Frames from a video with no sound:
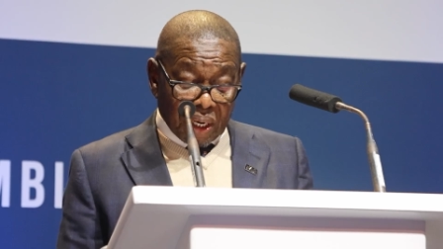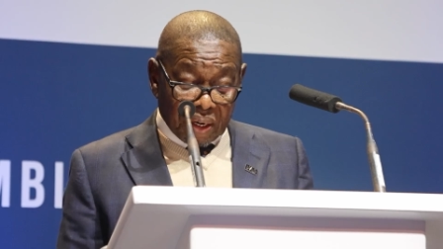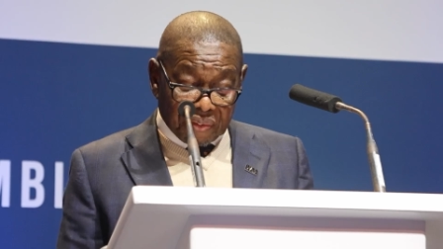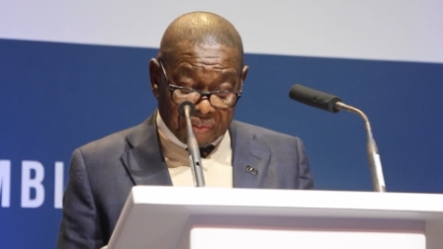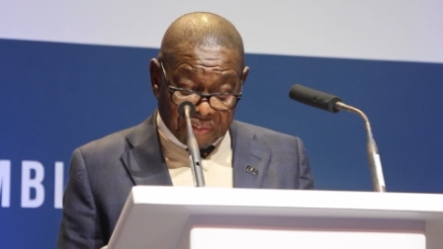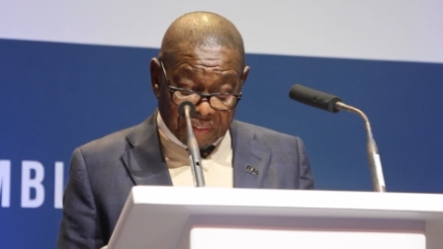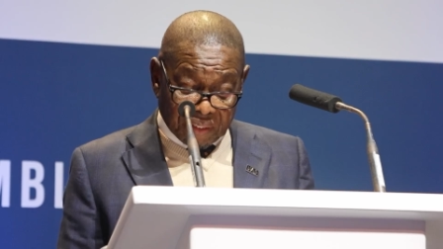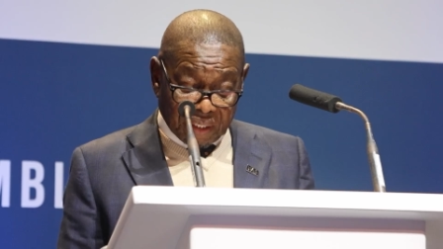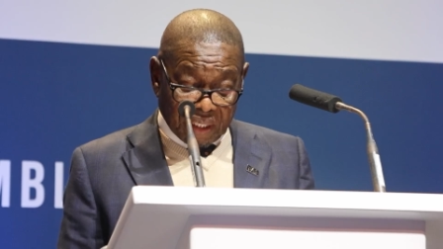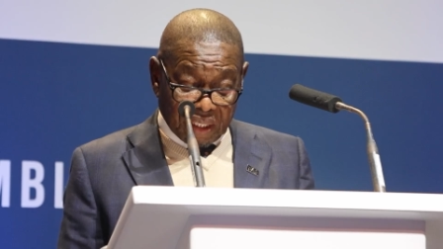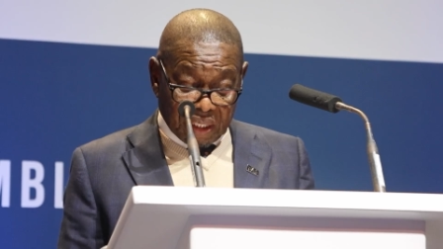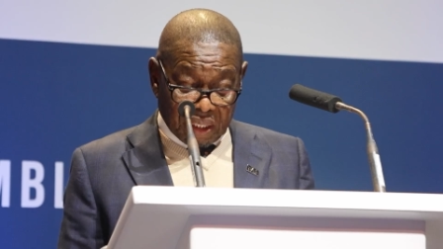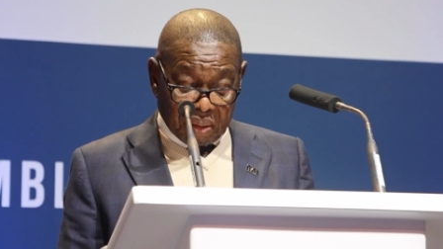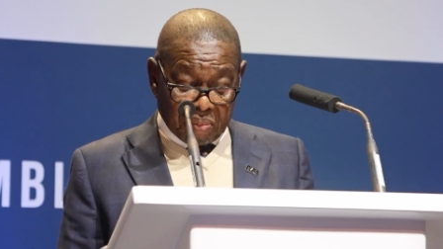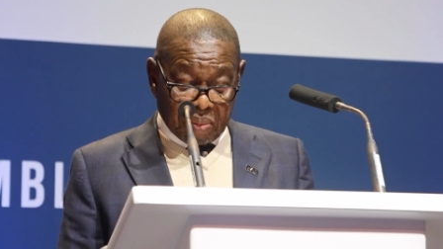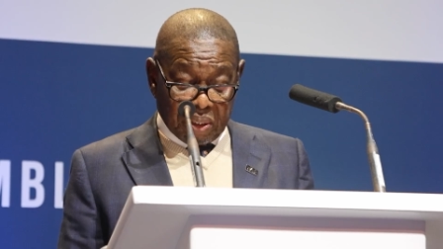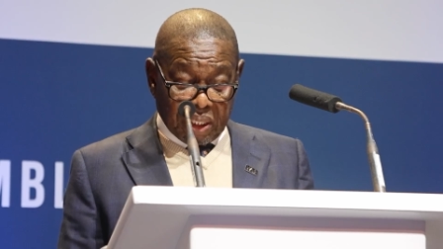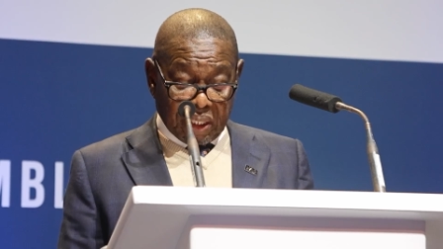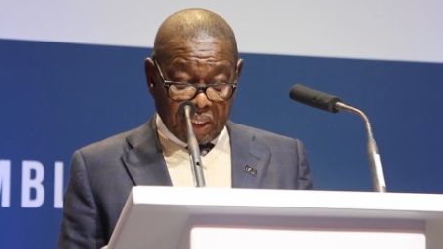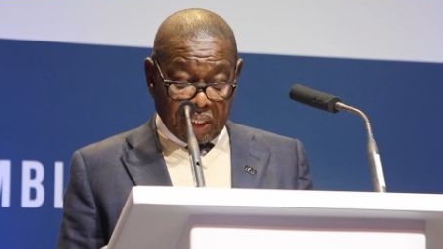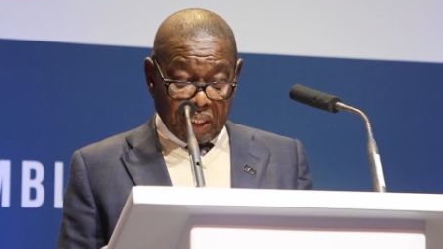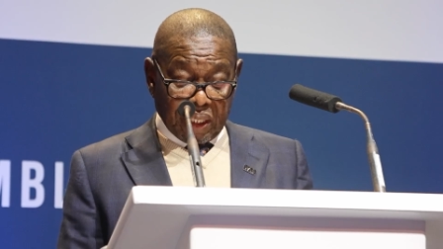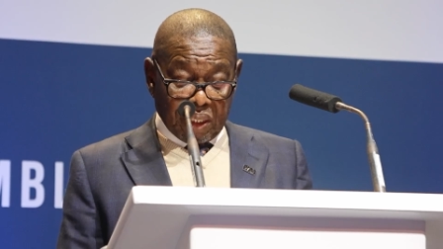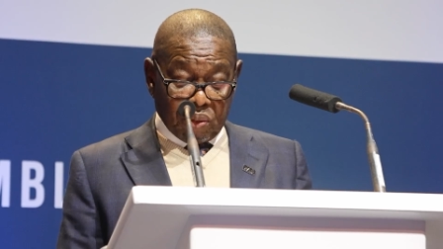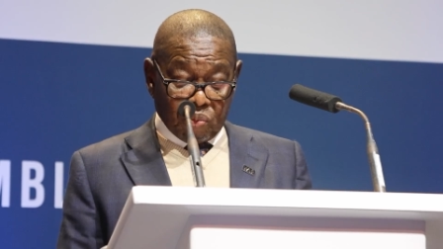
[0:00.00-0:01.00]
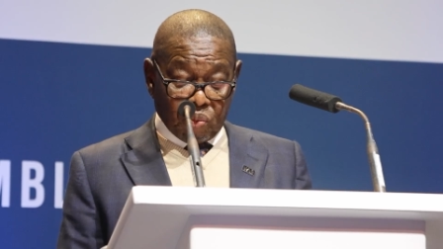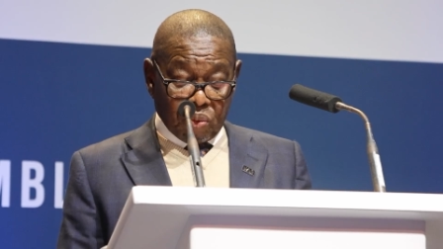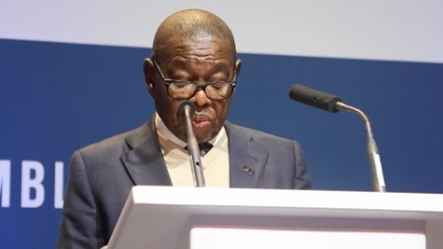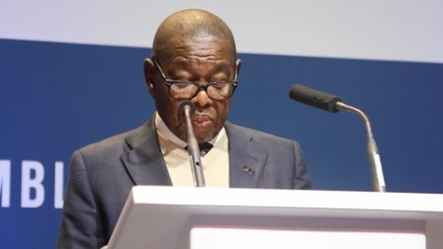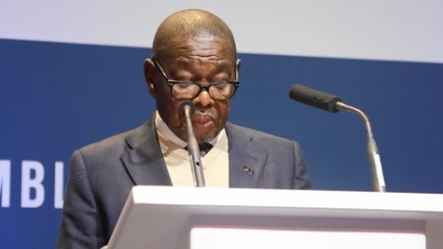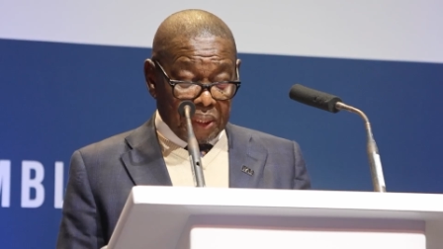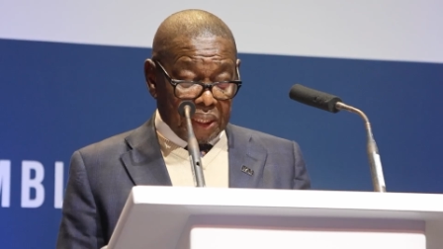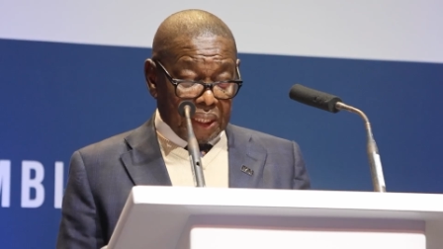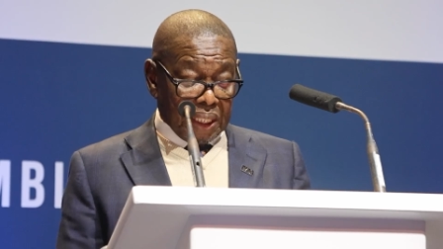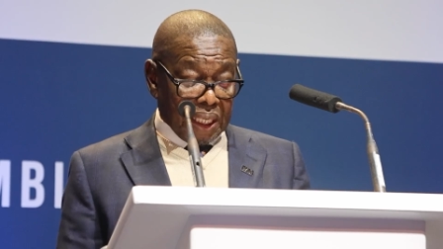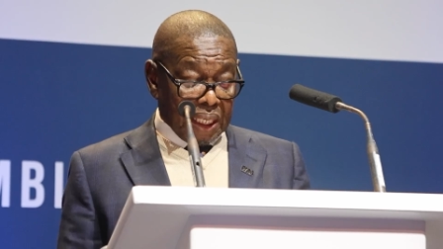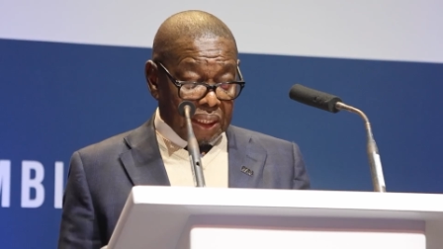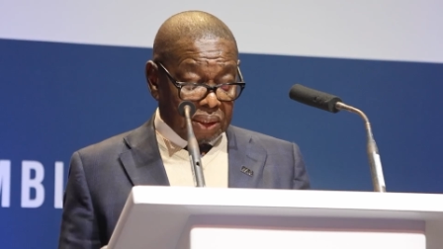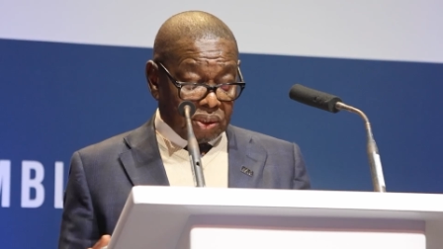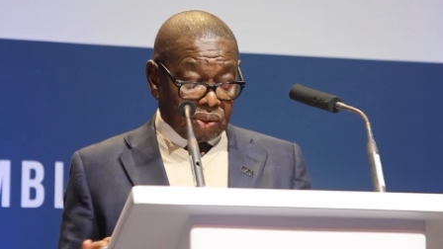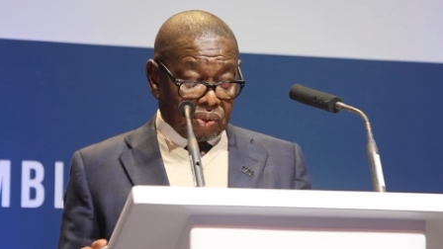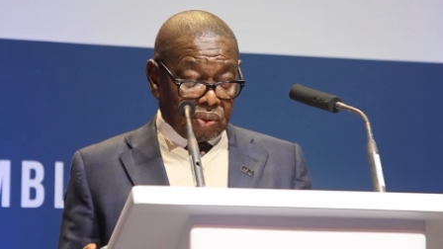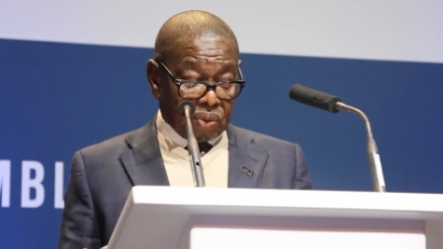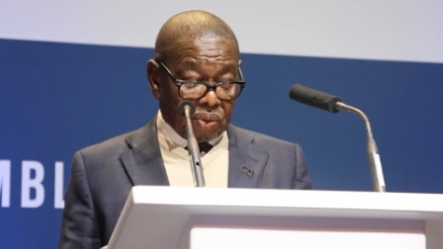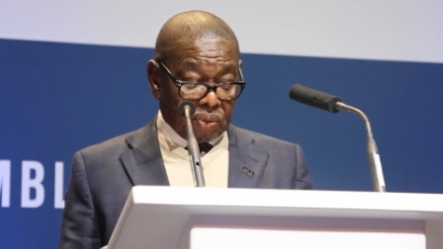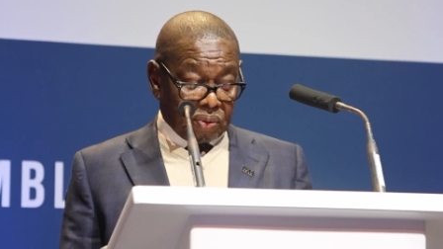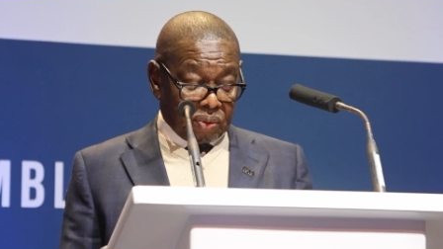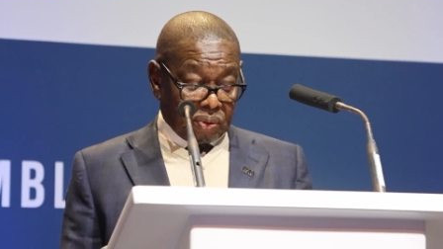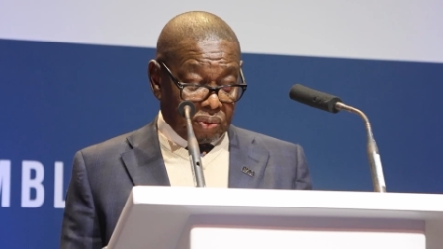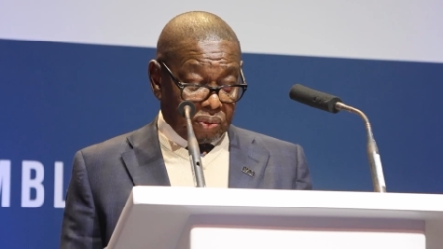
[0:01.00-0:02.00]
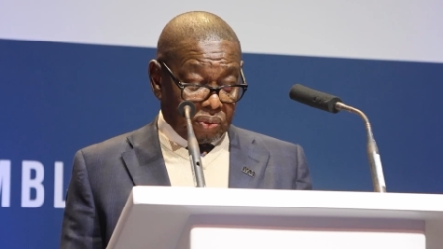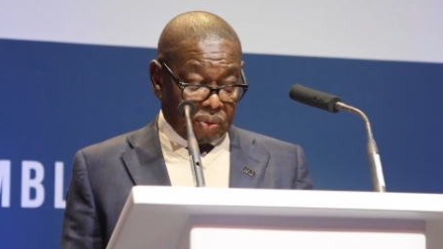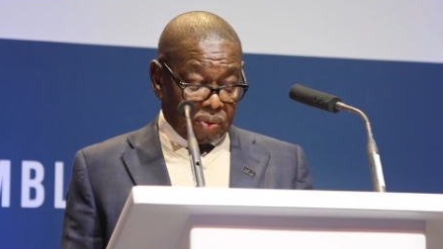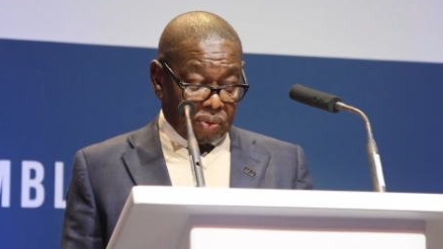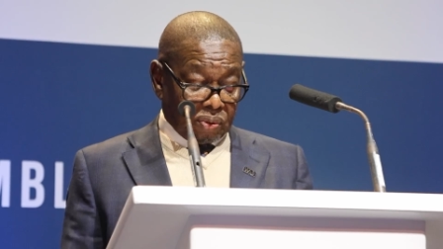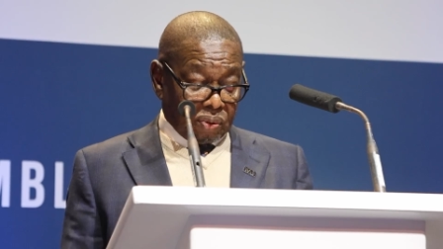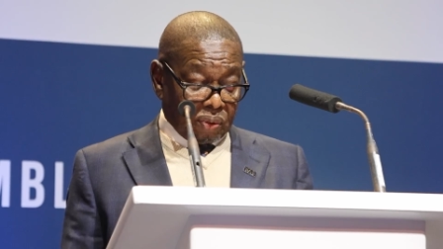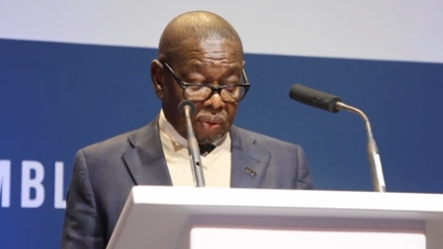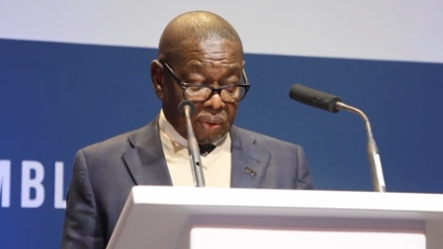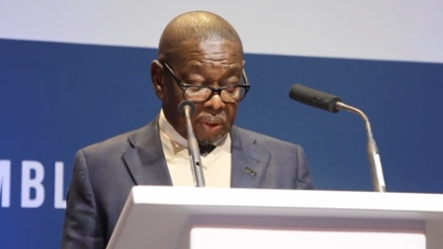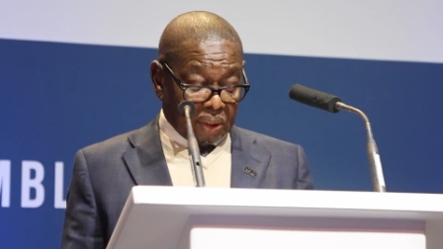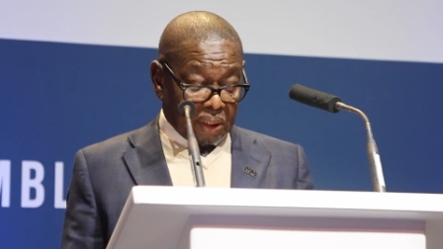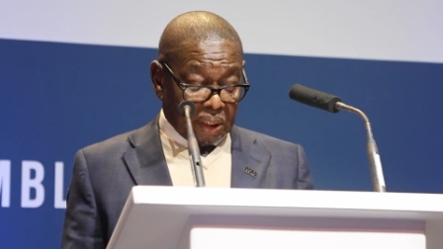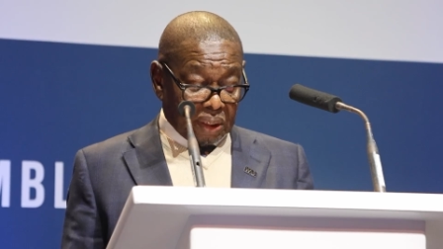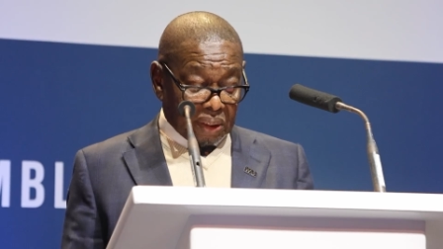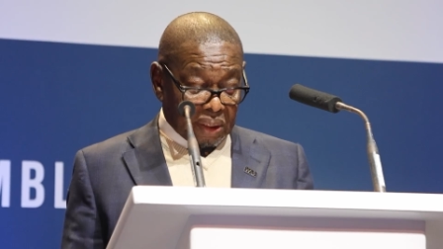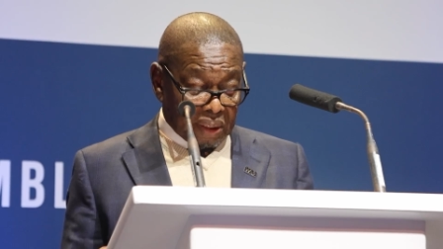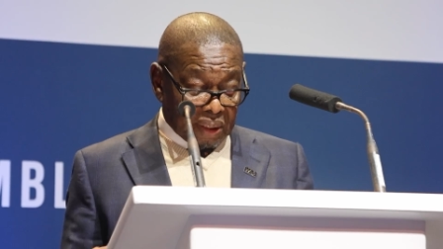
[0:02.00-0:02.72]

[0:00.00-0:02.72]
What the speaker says: African-American women astronauts, Dr.